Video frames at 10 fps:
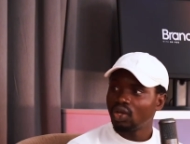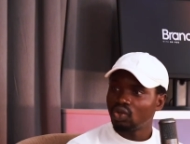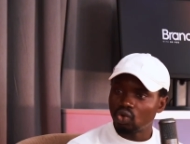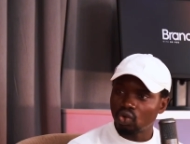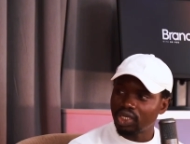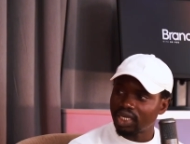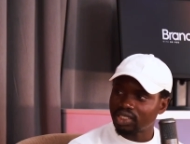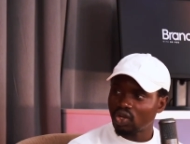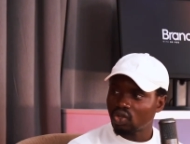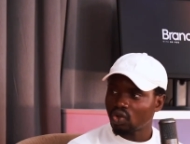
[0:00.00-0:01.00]
you know, there's
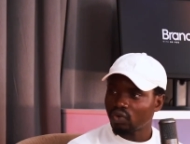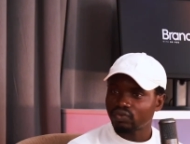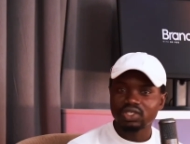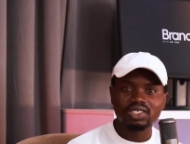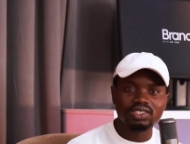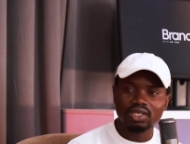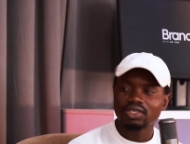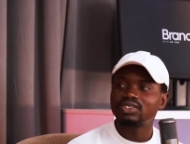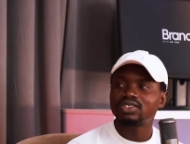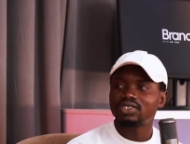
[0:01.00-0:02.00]
a lot of
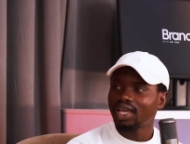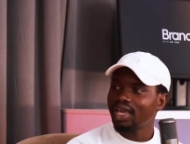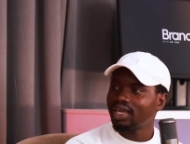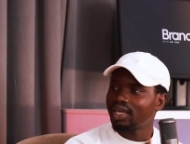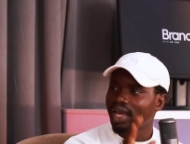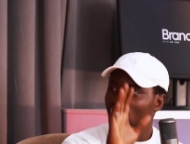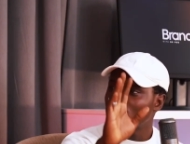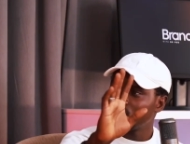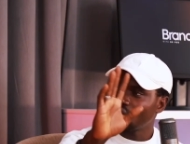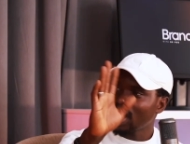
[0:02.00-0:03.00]
hey,
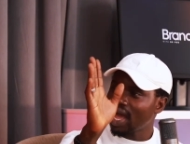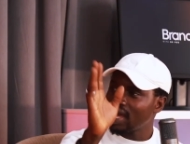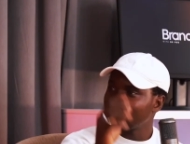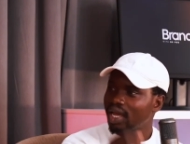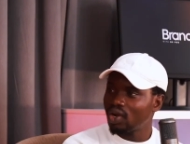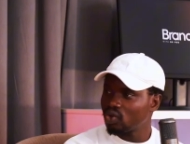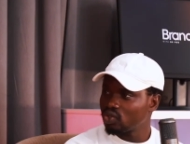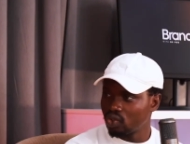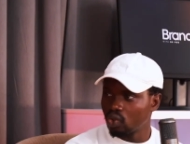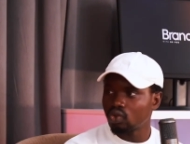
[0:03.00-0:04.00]
hello, hi, hello,
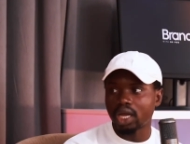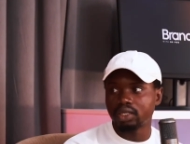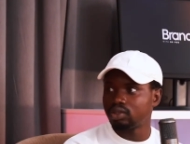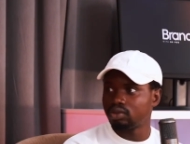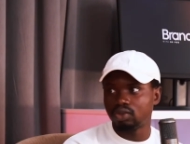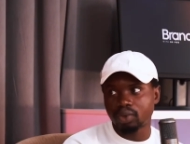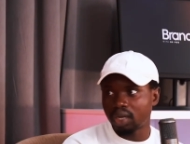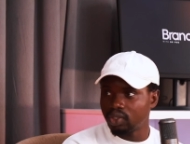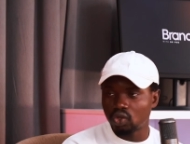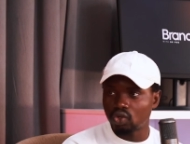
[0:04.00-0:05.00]
you know, and you
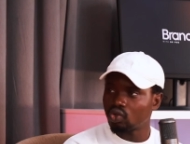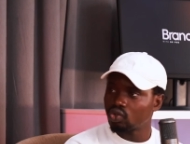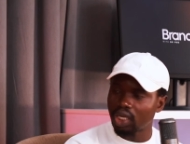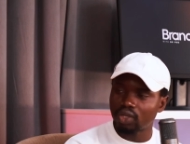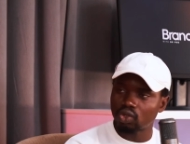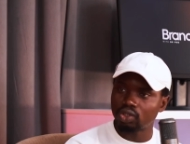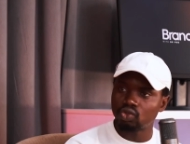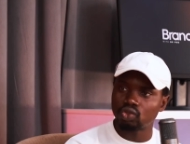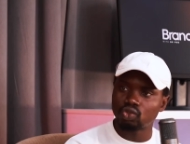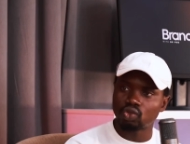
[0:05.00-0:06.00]
probably don't know they are talking
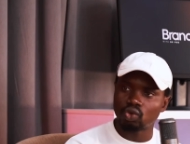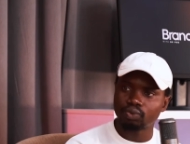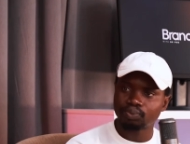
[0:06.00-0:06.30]
to you. So,